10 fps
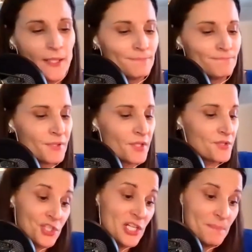Because
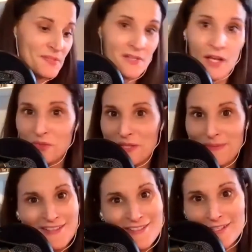cheap is not always the
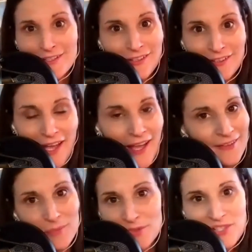best deal,
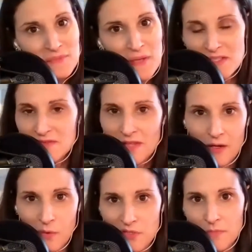and the most expensive is not
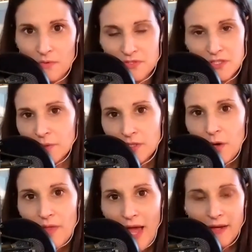always the most deal. We know
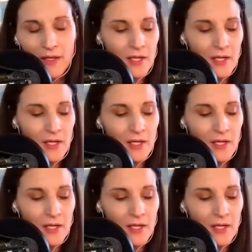that.